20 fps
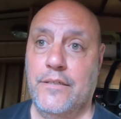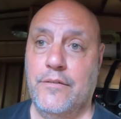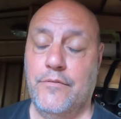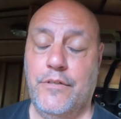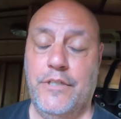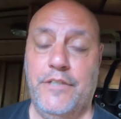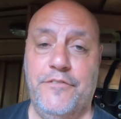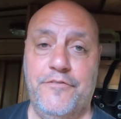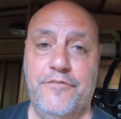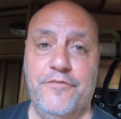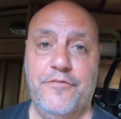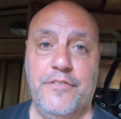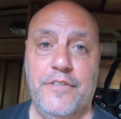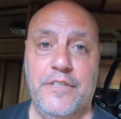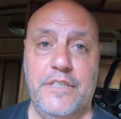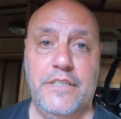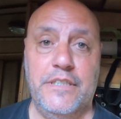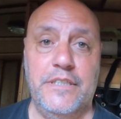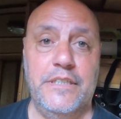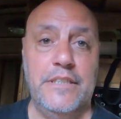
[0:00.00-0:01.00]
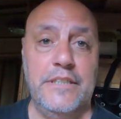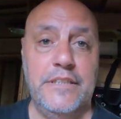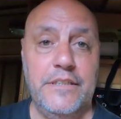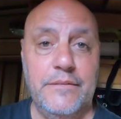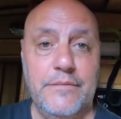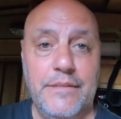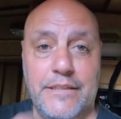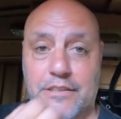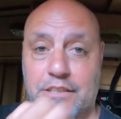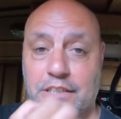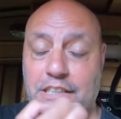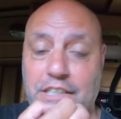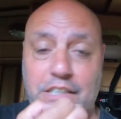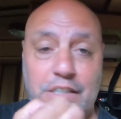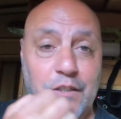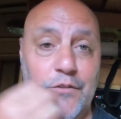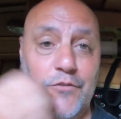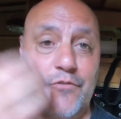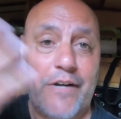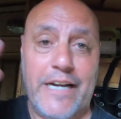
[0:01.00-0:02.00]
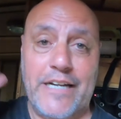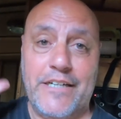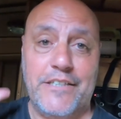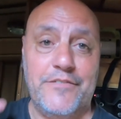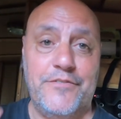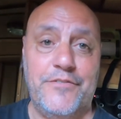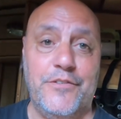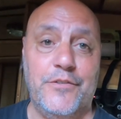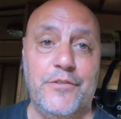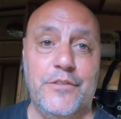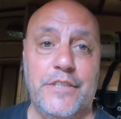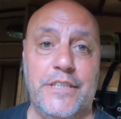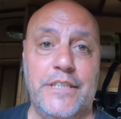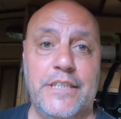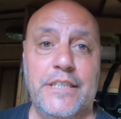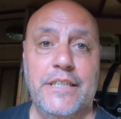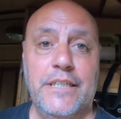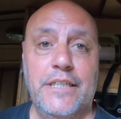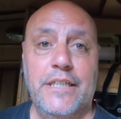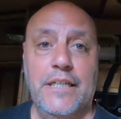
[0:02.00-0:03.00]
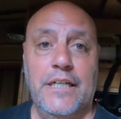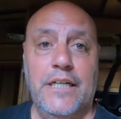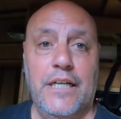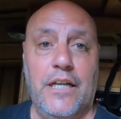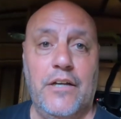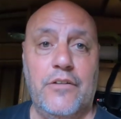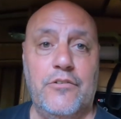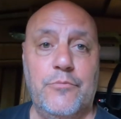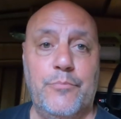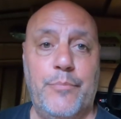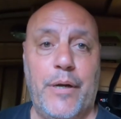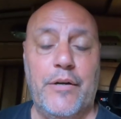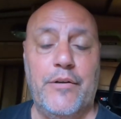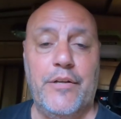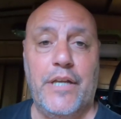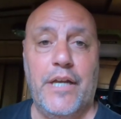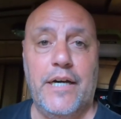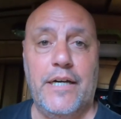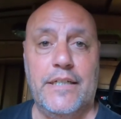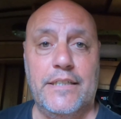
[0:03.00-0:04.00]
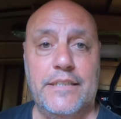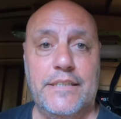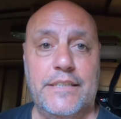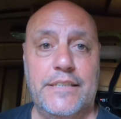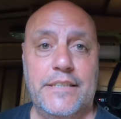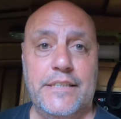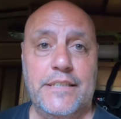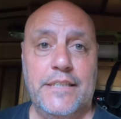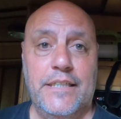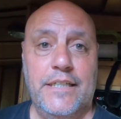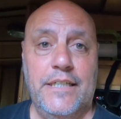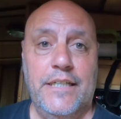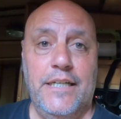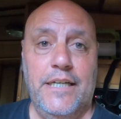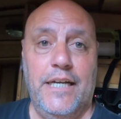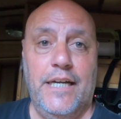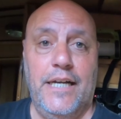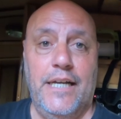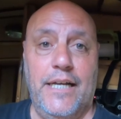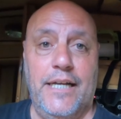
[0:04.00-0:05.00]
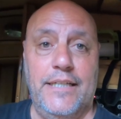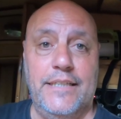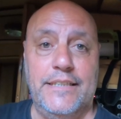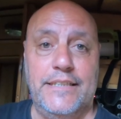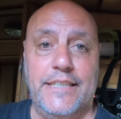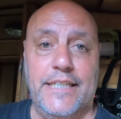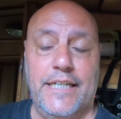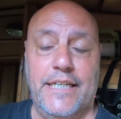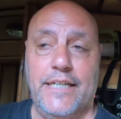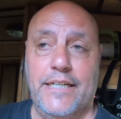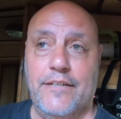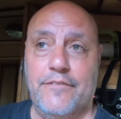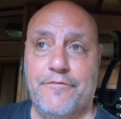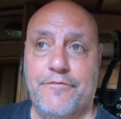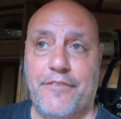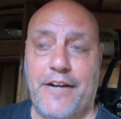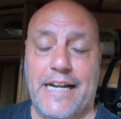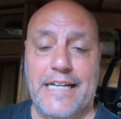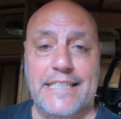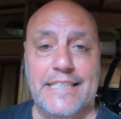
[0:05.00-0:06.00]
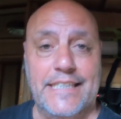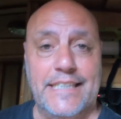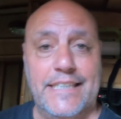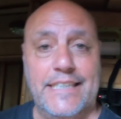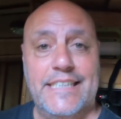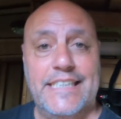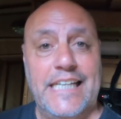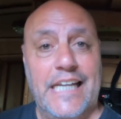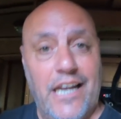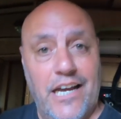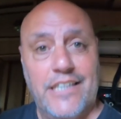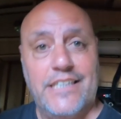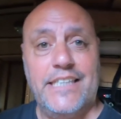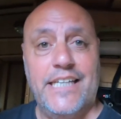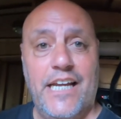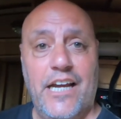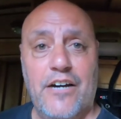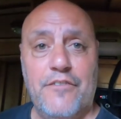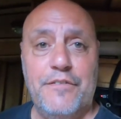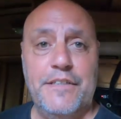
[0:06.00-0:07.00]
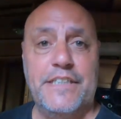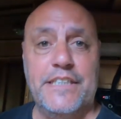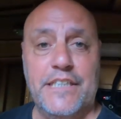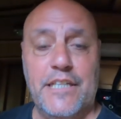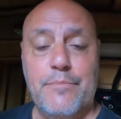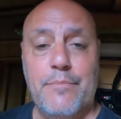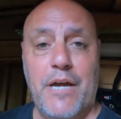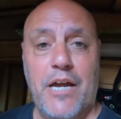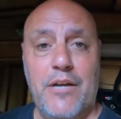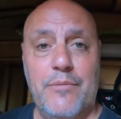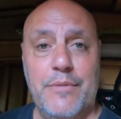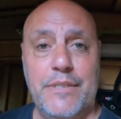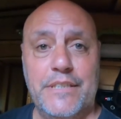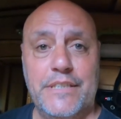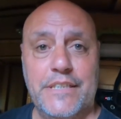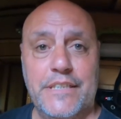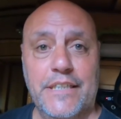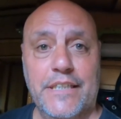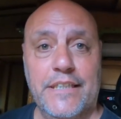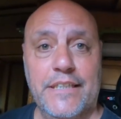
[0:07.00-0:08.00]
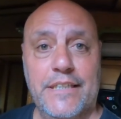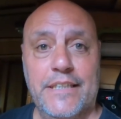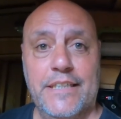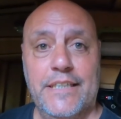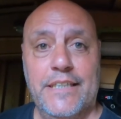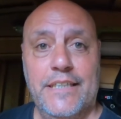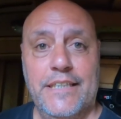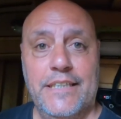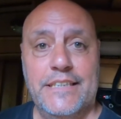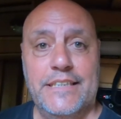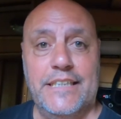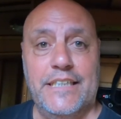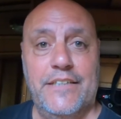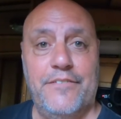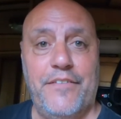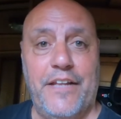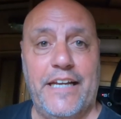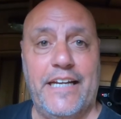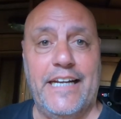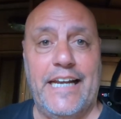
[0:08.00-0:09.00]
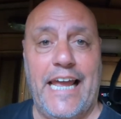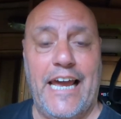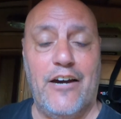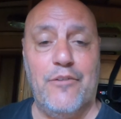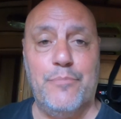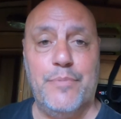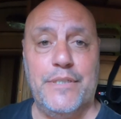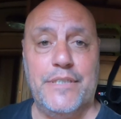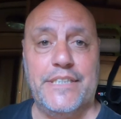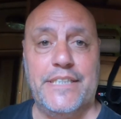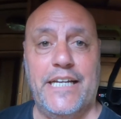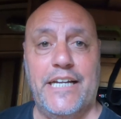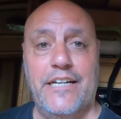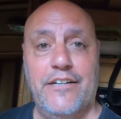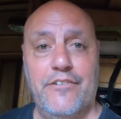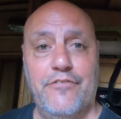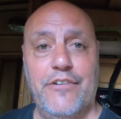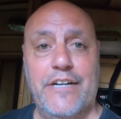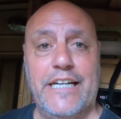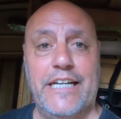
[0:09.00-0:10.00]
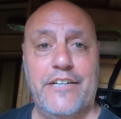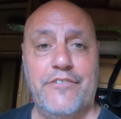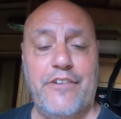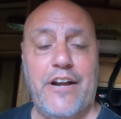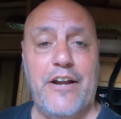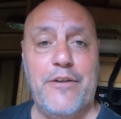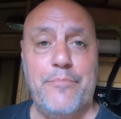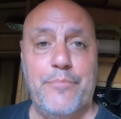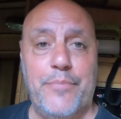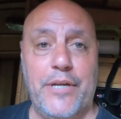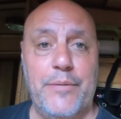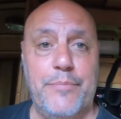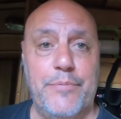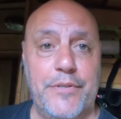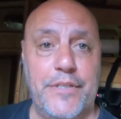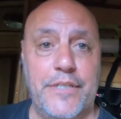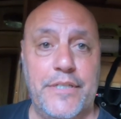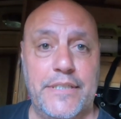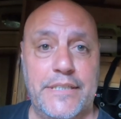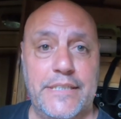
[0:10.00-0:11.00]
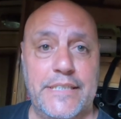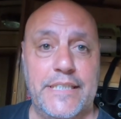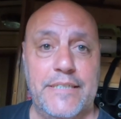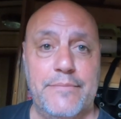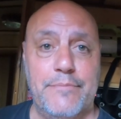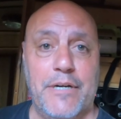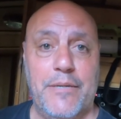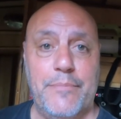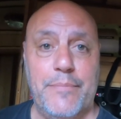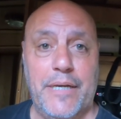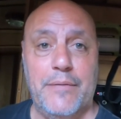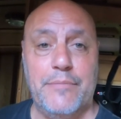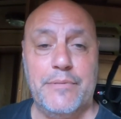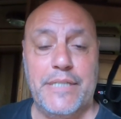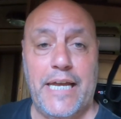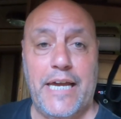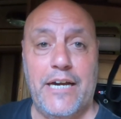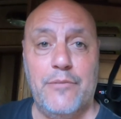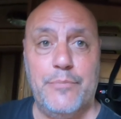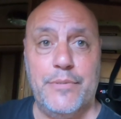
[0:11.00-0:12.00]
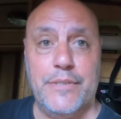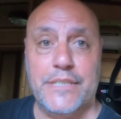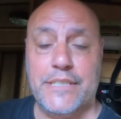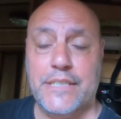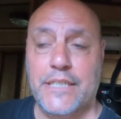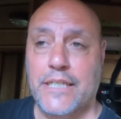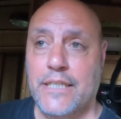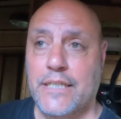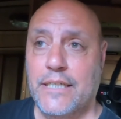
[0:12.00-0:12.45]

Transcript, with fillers: we've done a call round of all the local boat yards, and Fran's at the CRT office at the moment, seeing if they can help us. They're ringing round people that might be able to help us,